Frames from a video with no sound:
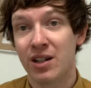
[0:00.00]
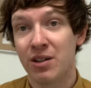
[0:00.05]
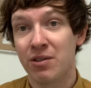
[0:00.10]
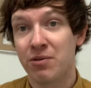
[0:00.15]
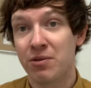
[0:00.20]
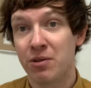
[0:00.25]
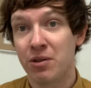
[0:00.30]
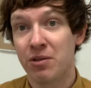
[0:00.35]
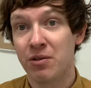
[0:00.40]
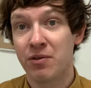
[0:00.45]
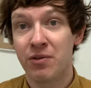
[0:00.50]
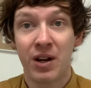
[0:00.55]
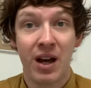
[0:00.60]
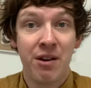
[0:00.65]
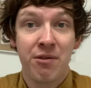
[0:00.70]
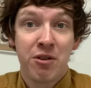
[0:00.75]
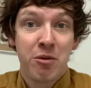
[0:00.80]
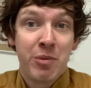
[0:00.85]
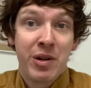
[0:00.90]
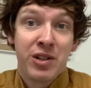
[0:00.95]
for
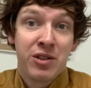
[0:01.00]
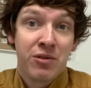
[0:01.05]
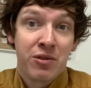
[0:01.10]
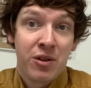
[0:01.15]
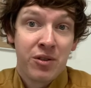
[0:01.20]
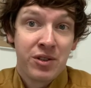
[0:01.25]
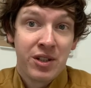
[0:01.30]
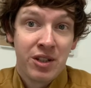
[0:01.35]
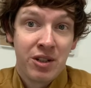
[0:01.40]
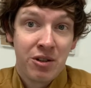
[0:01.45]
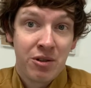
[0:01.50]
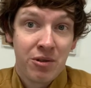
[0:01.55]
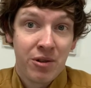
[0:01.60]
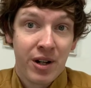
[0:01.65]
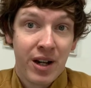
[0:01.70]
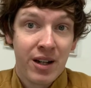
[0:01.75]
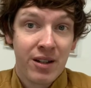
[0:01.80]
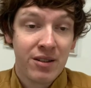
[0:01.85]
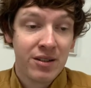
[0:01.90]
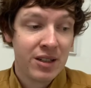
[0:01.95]
every piece of content you create.
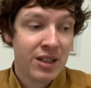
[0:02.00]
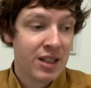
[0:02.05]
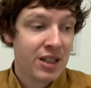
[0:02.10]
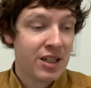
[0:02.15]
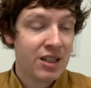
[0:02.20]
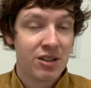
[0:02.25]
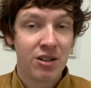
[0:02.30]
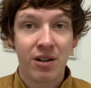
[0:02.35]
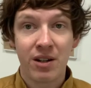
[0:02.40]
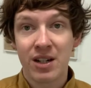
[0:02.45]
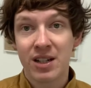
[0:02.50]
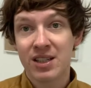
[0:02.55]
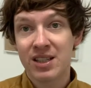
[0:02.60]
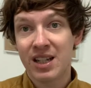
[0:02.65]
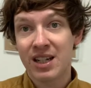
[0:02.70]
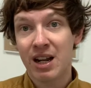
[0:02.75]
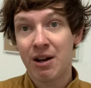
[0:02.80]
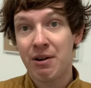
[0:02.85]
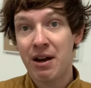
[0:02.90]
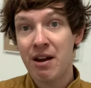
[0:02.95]
So I'm going to send
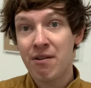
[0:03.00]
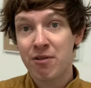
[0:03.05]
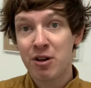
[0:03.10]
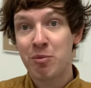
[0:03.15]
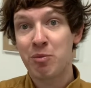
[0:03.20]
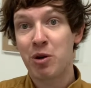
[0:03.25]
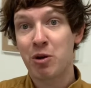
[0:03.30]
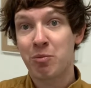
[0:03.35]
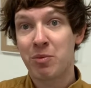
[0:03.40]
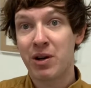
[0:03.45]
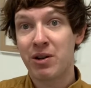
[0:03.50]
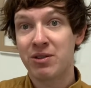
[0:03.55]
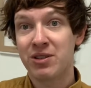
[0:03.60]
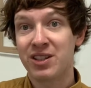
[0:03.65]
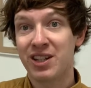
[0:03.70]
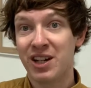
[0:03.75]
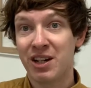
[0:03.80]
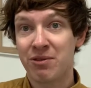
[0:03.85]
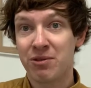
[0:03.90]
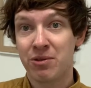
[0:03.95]
out every blog post that
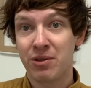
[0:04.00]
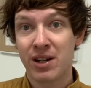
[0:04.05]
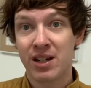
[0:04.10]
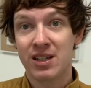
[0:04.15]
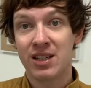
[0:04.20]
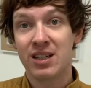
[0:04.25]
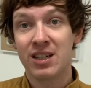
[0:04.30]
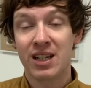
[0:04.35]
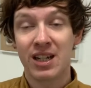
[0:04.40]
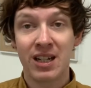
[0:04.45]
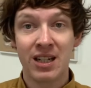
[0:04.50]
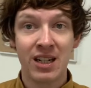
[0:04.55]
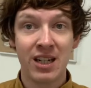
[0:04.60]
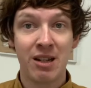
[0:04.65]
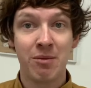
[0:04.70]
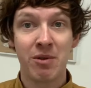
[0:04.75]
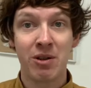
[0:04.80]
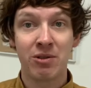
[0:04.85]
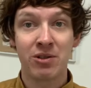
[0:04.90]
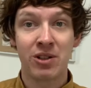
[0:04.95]
I've created in an
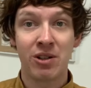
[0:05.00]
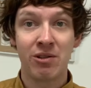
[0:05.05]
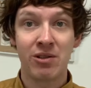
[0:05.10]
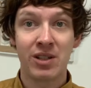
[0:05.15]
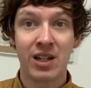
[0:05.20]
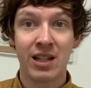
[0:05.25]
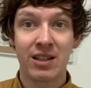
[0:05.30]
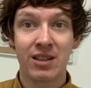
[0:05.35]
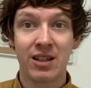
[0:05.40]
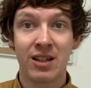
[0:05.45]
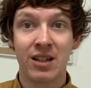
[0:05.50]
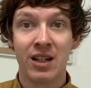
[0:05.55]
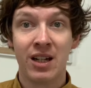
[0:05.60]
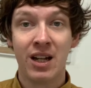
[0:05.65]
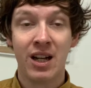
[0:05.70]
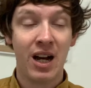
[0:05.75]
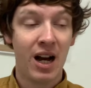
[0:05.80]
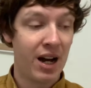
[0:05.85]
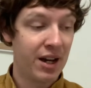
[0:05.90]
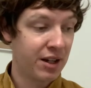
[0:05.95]
emails newsletter.
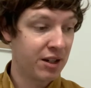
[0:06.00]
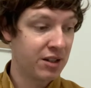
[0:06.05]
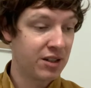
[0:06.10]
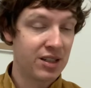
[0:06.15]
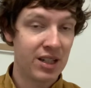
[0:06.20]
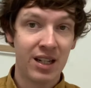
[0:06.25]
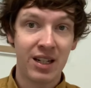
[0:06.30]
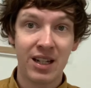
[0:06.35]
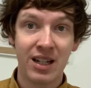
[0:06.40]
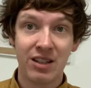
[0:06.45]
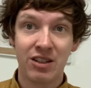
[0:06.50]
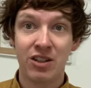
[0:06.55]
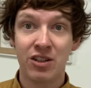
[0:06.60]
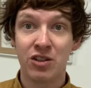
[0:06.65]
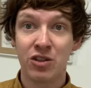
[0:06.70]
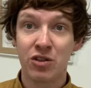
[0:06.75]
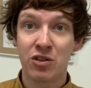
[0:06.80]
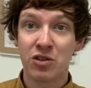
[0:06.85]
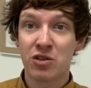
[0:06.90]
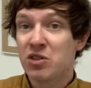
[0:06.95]
I'm going to send it to
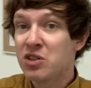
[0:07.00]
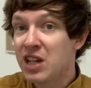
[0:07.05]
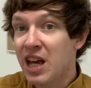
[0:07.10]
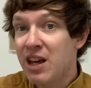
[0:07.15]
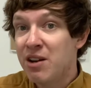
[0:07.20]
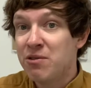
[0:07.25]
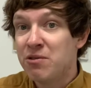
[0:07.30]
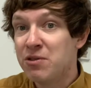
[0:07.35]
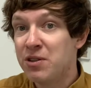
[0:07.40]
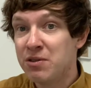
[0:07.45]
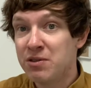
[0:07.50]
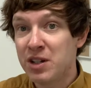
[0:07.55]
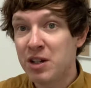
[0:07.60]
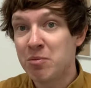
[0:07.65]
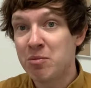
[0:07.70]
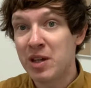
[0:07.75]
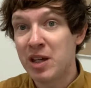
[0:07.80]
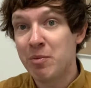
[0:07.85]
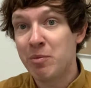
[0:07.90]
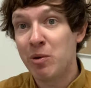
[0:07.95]
10, 15
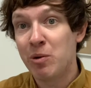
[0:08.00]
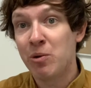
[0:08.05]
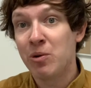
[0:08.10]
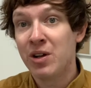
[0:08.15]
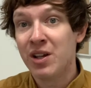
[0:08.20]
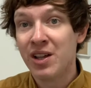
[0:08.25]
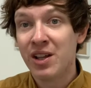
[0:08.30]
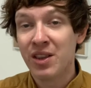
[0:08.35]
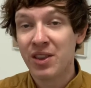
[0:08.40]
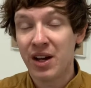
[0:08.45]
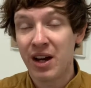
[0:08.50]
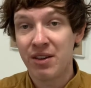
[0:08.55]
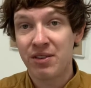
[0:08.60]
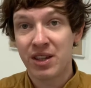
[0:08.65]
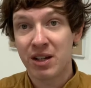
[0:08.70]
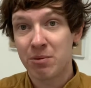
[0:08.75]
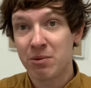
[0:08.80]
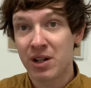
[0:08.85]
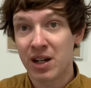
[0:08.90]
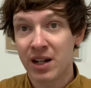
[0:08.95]
people that I think
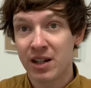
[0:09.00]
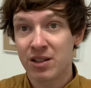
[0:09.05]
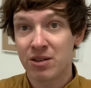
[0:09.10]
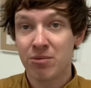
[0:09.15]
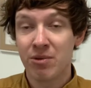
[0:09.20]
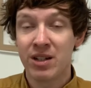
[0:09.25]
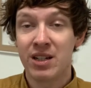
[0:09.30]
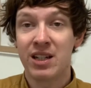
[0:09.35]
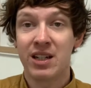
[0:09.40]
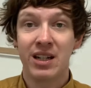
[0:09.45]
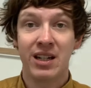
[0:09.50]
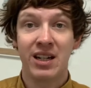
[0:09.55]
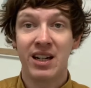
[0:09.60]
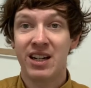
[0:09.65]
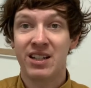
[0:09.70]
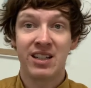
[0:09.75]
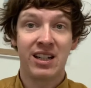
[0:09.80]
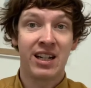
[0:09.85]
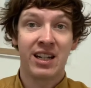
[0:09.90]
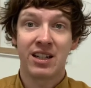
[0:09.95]
would like to read it as
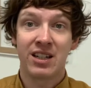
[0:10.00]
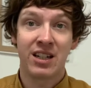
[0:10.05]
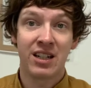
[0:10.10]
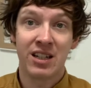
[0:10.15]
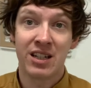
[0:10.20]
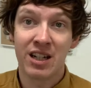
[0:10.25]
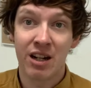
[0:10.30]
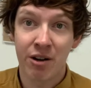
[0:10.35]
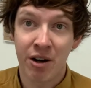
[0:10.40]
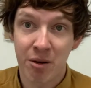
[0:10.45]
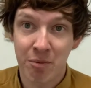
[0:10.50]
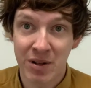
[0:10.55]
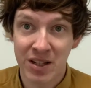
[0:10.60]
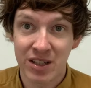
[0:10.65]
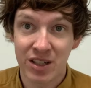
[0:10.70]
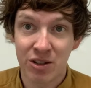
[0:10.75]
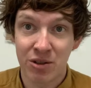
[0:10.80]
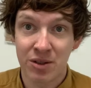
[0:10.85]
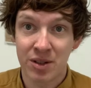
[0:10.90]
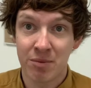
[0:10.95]
a LinkedIn direct
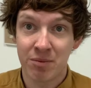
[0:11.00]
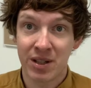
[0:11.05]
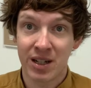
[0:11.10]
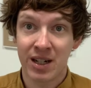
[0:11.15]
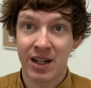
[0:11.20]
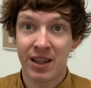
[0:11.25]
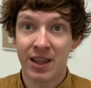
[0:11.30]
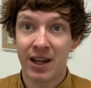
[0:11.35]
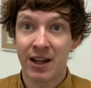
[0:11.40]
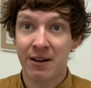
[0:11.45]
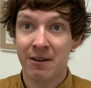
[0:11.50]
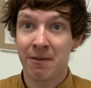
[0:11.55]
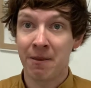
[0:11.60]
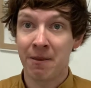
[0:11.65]
message or something like that.